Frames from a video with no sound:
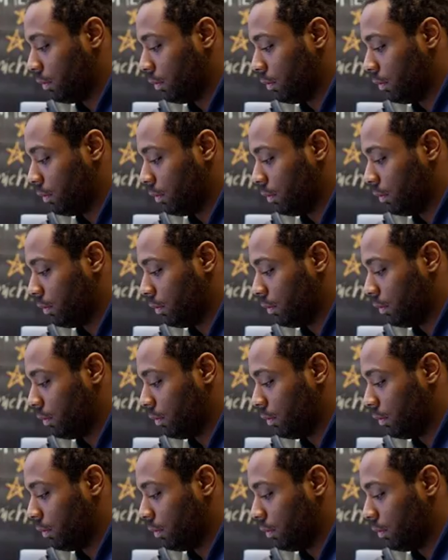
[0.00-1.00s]

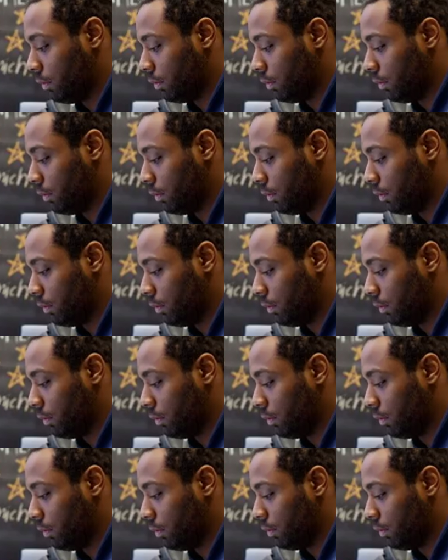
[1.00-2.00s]

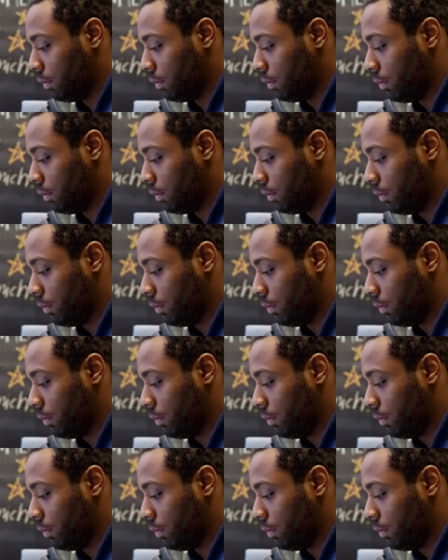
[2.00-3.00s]

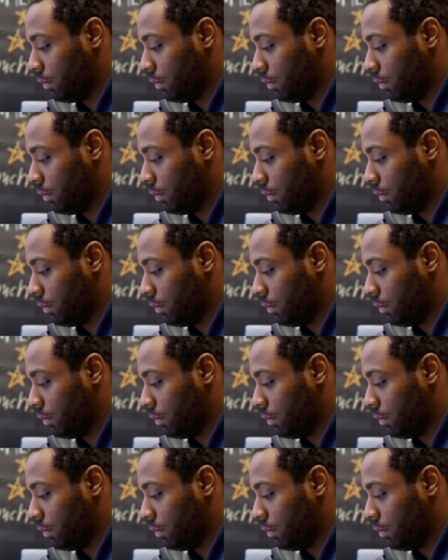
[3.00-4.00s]

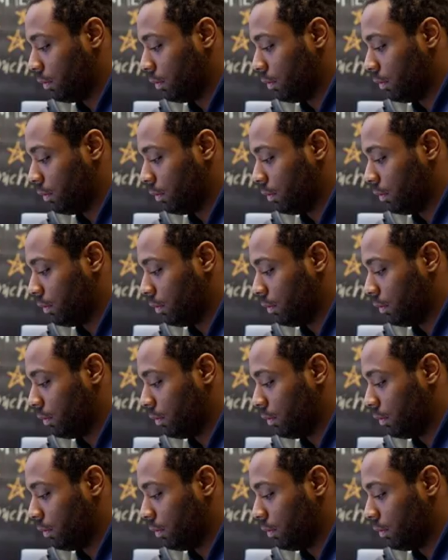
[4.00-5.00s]

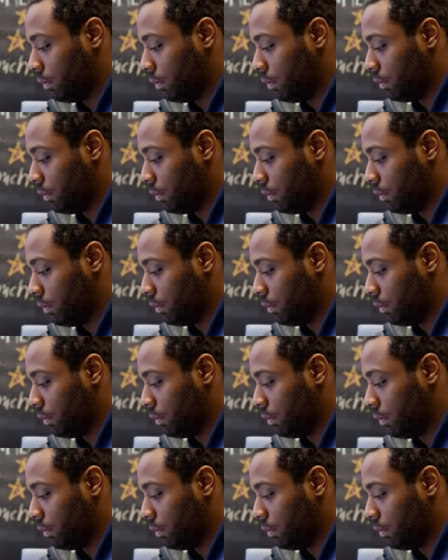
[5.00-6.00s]

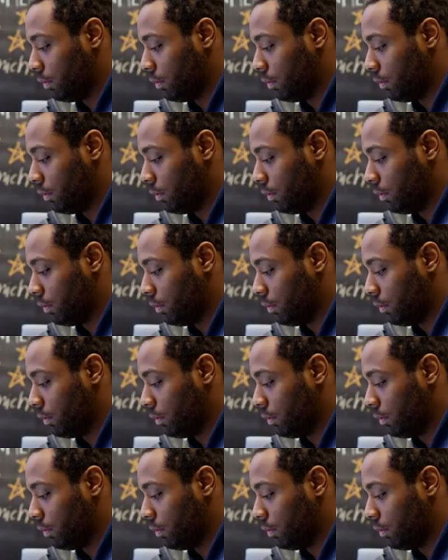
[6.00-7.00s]

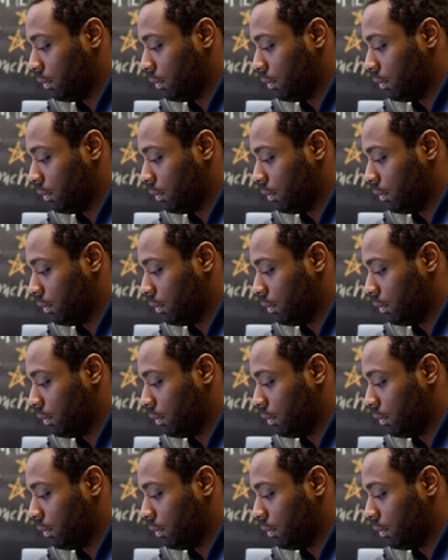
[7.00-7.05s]
This is a still picture; no speech is visible.